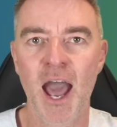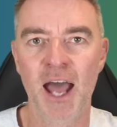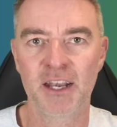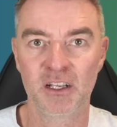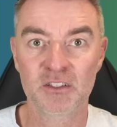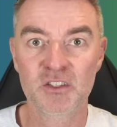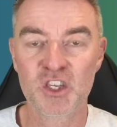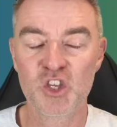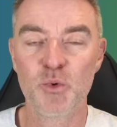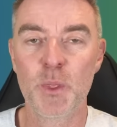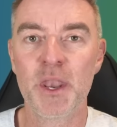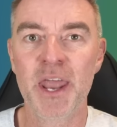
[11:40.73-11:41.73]
And I'll see
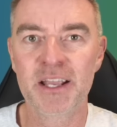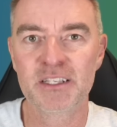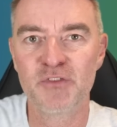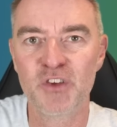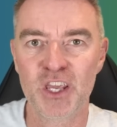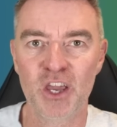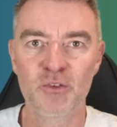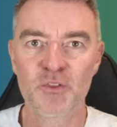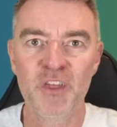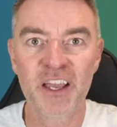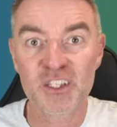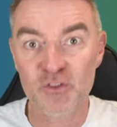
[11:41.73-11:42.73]
you in the next video.
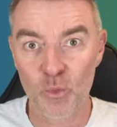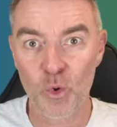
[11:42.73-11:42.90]
Thanks for